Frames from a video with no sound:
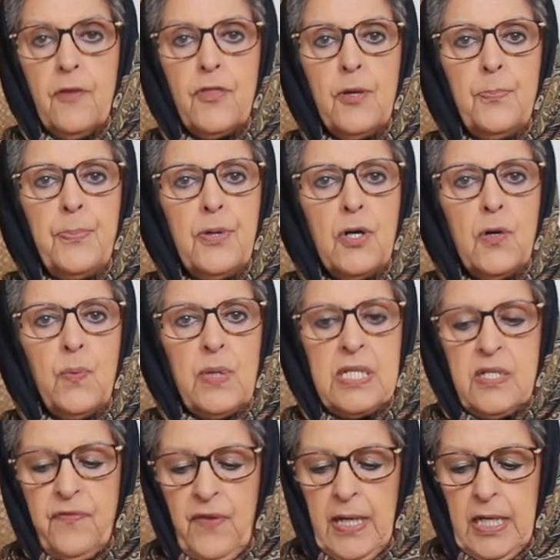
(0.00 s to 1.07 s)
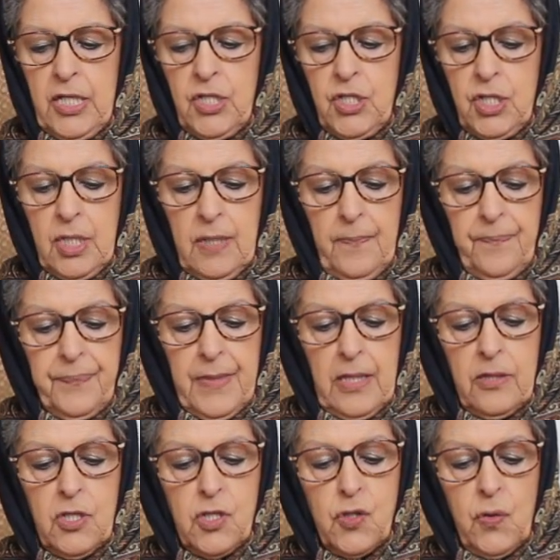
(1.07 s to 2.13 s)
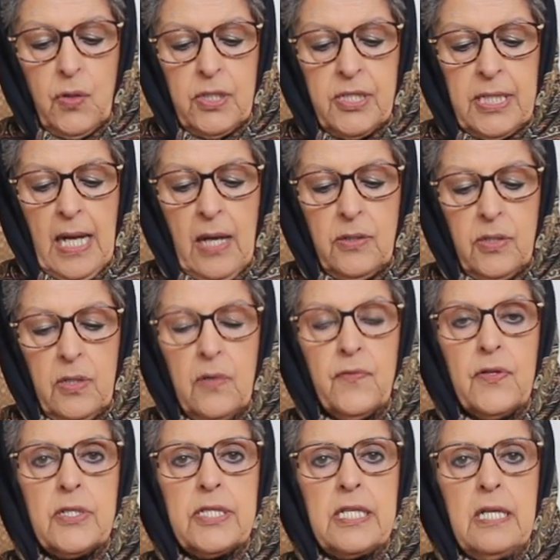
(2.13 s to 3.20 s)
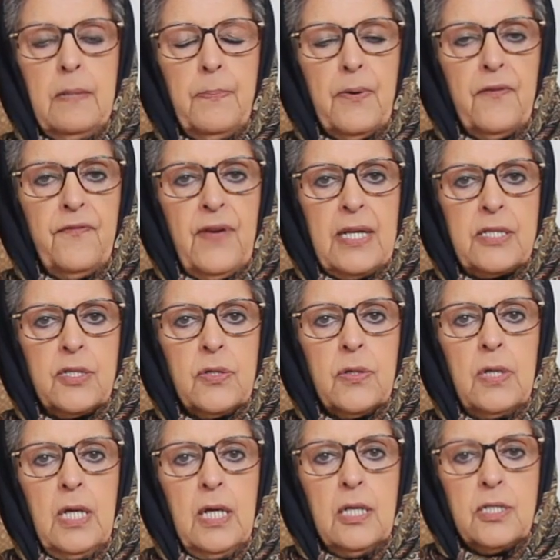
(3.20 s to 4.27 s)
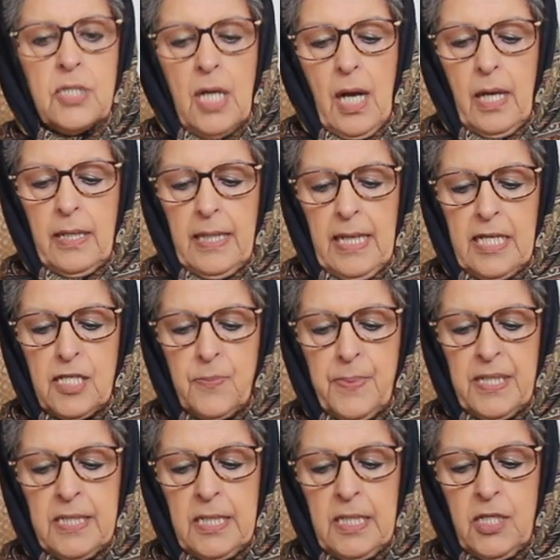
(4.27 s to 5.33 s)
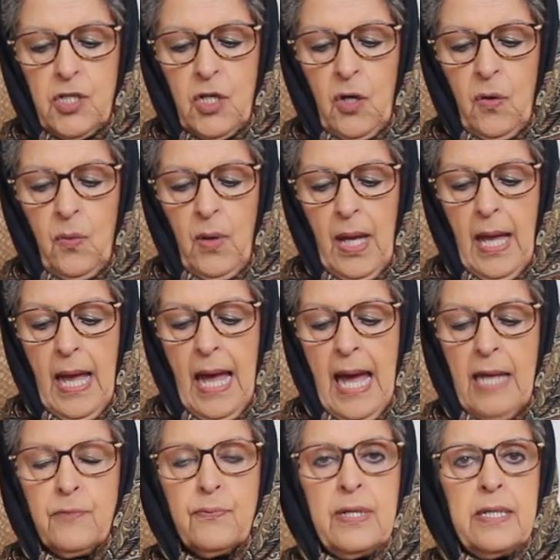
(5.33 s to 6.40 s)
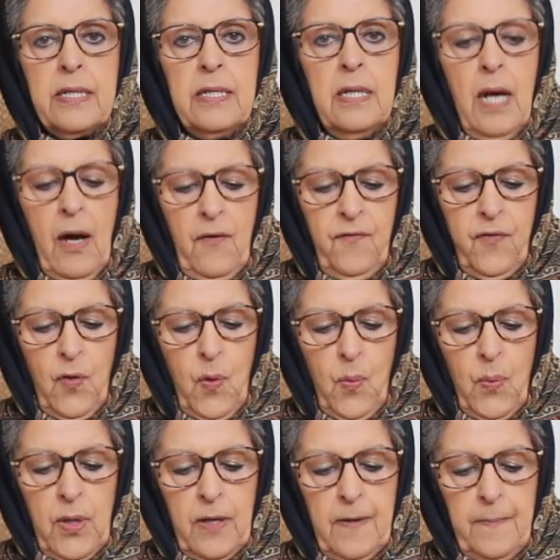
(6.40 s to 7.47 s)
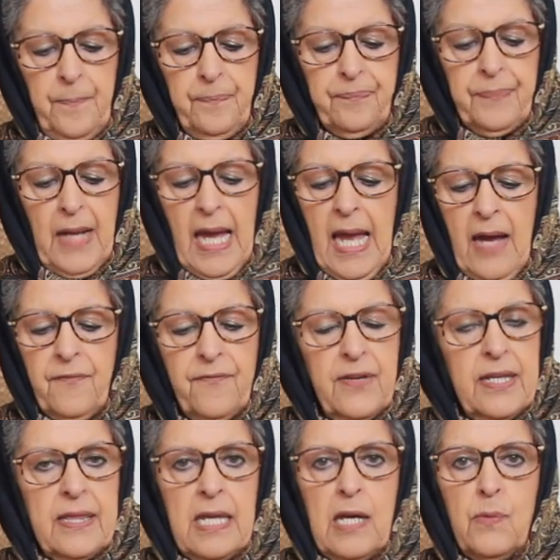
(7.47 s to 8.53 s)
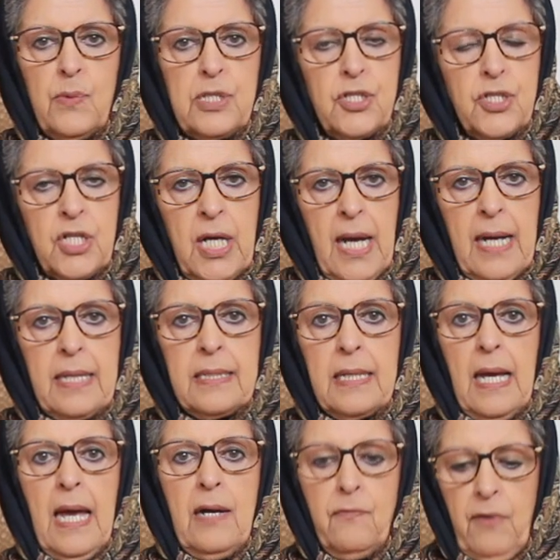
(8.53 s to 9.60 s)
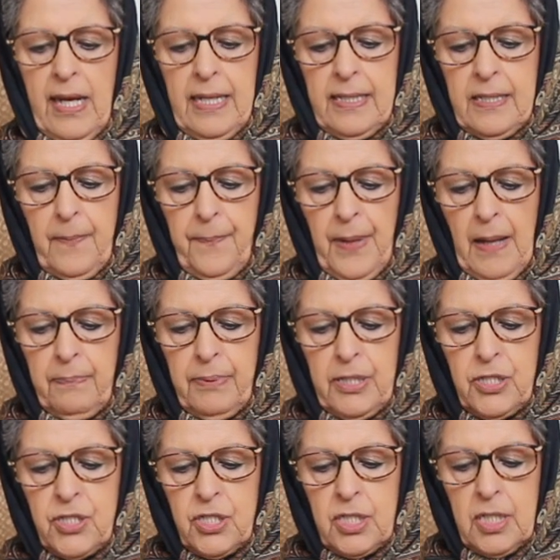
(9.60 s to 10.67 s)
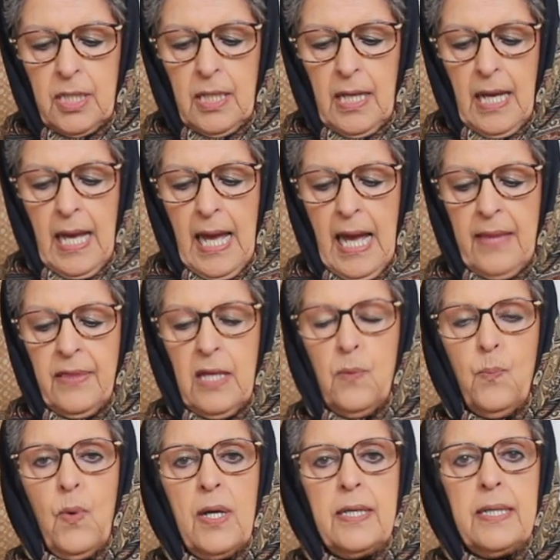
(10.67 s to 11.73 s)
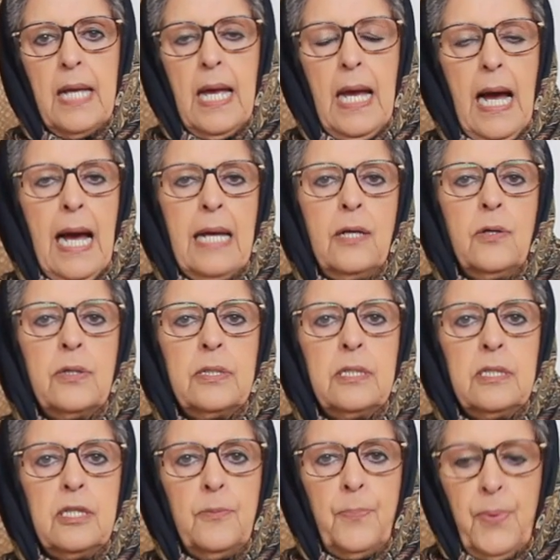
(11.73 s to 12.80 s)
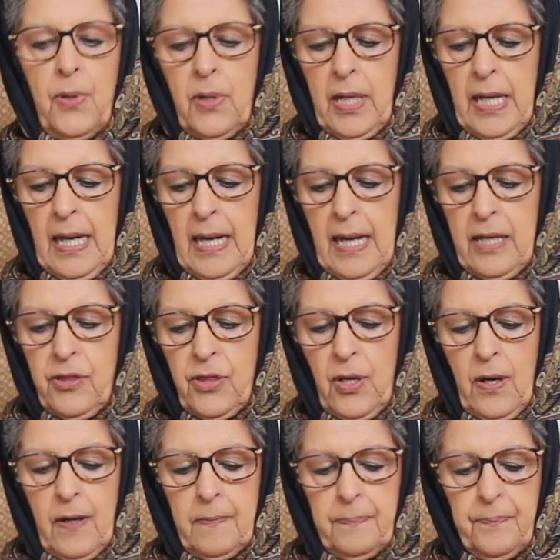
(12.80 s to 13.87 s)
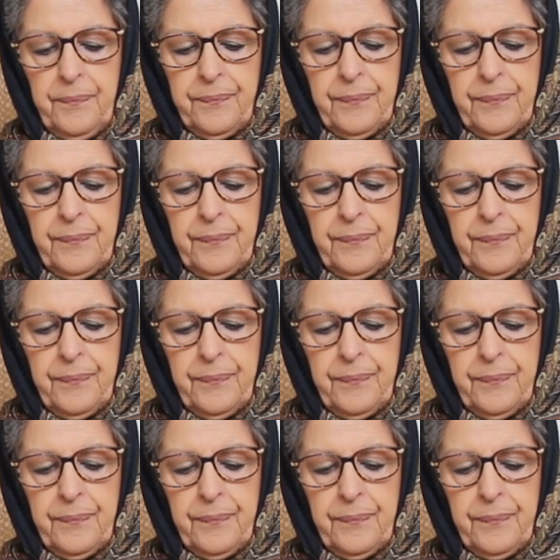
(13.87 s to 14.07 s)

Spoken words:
The book was finished. The Georgetown University professor John Esposito had written a foreword. Everything was checked and ready to publish. And then one day I looked at the book and I thought,